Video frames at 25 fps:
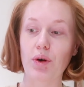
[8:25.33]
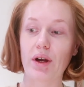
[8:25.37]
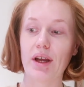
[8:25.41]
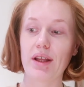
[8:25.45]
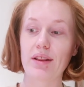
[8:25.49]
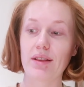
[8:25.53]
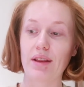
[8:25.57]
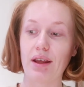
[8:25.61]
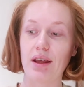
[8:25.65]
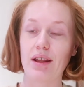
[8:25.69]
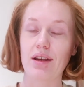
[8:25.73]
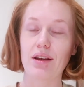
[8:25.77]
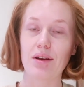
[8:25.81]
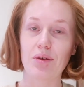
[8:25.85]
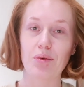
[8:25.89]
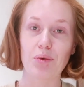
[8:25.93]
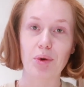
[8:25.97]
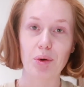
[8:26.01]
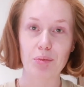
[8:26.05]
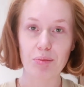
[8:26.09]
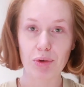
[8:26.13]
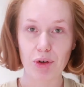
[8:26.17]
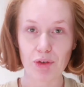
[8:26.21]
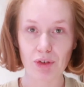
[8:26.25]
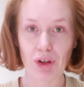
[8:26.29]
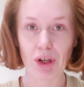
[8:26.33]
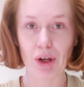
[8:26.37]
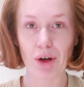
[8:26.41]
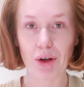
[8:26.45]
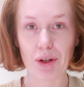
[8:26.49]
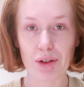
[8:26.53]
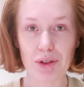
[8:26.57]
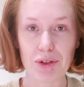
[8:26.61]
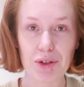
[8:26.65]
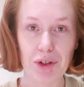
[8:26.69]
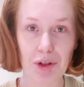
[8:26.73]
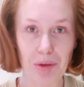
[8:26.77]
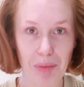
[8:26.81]
and then we're moving
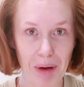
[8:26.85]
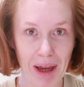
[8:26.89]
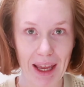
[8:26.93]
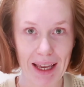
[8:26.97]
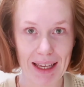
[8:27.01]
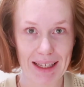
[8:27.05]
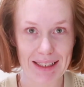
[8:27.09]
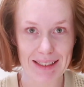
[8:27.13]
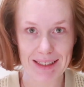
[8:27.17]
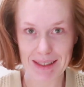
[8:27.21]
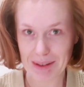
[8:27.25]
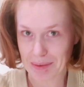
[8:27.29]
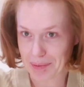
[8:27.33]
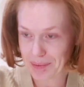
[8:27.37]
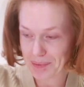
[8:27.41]
on to the bangs.